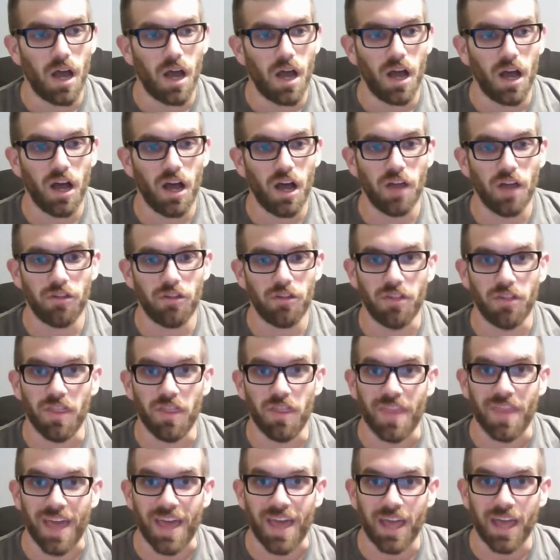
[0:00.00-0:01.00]
Other
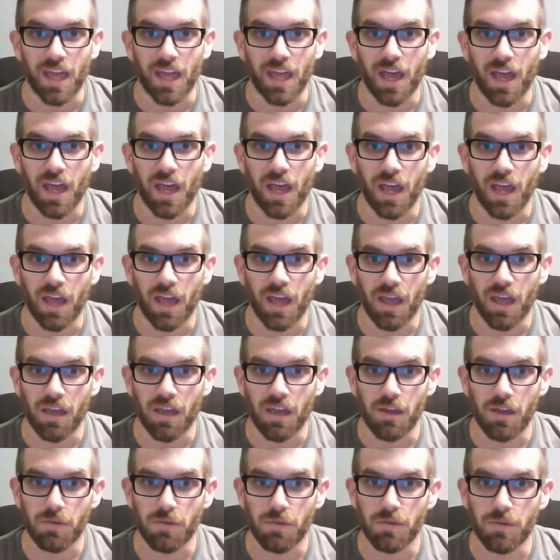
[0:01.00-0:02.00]
than that,
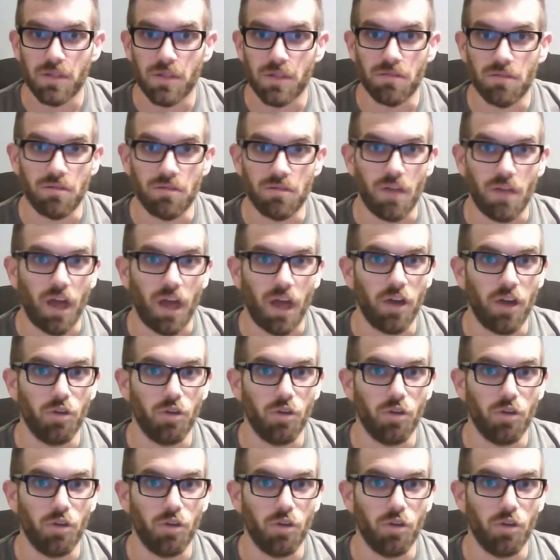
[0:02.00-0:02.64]
I